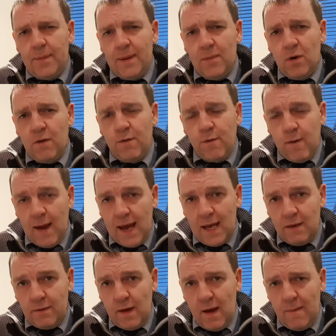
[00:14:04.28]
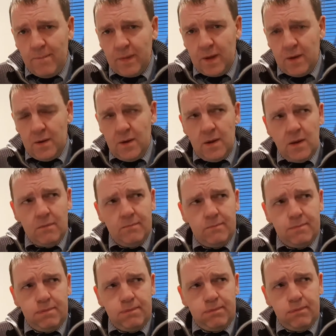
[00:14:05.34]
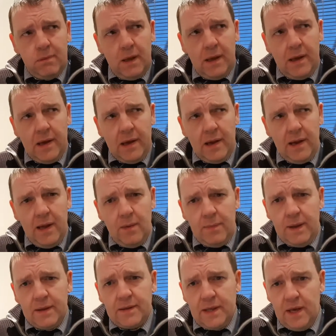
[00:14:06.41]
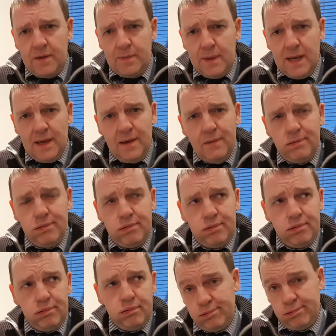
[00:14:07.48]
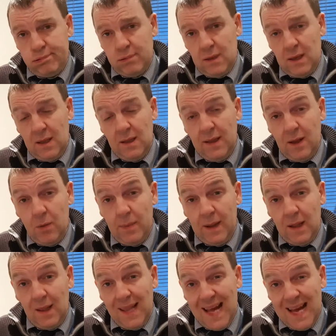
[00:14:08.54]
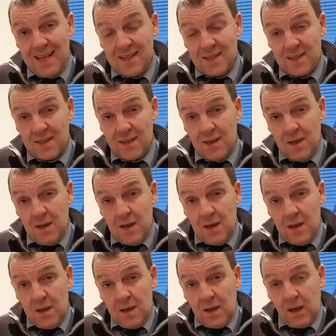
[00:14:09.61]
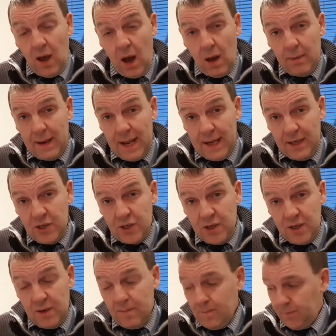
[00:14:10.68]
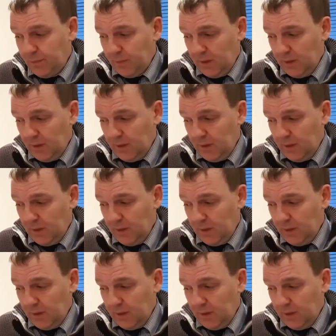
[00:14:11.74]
a bit more flavour, a little bit, a little bit less carbonation.